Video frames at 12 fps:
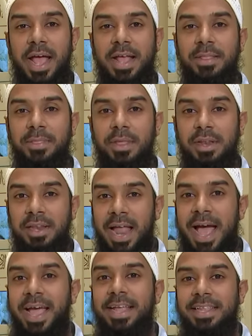and the
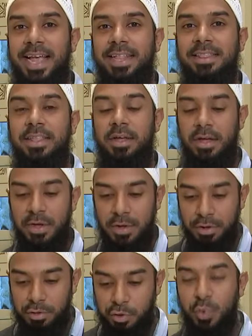light and the
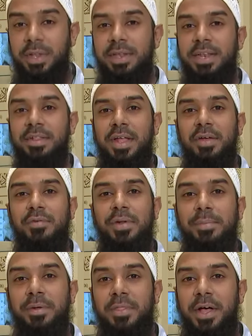sweetness of
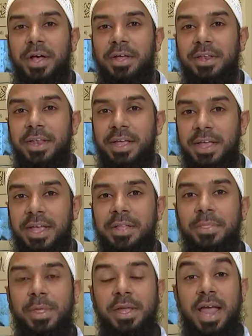Ramadan
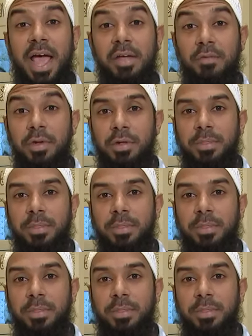in their life.